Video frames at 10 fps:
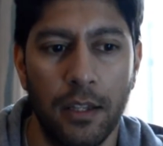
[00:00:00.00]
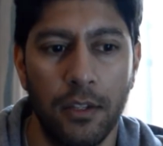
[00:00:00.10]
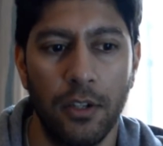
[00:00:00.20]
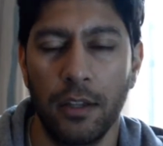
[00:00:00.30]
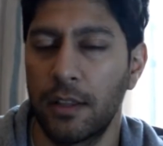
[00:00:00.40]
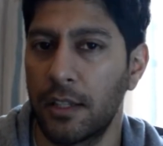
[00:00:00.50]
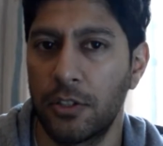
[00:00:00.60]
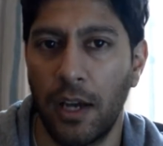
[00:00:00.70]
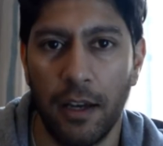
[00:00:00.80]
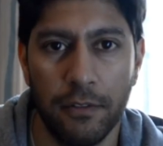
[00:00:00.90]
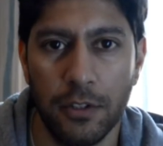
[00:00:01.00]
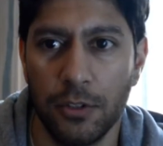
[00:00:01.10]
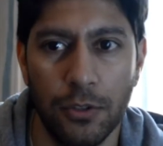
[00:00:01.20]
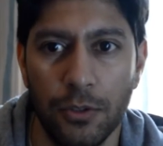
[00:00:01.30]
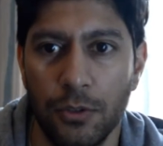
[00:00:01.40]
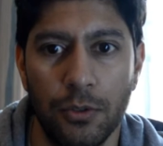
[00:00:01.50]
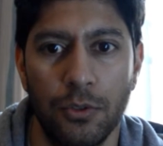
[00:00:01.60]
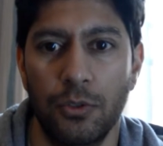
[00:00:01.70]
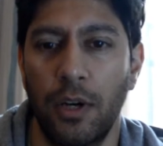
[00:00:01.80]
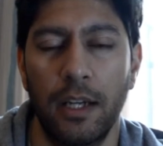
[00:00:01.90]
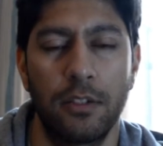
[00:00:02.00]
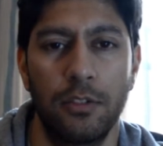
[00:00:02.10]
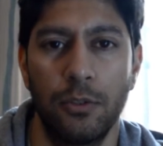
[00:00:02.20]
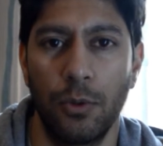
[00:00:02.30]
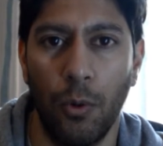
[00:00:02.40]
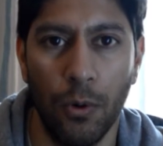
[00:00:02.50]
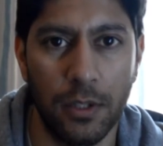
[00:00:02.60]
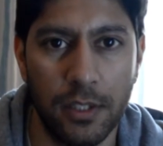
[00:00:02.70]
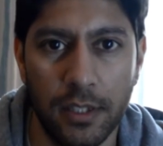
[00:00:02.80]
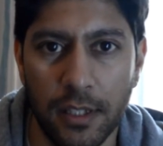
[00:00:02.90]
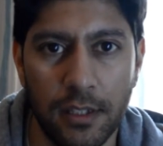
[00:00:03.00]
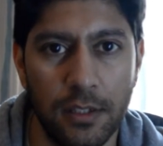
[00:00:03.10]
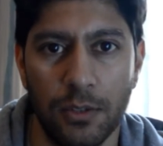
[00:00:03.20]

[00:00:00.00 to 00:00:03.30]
Not that you have to try to do all 6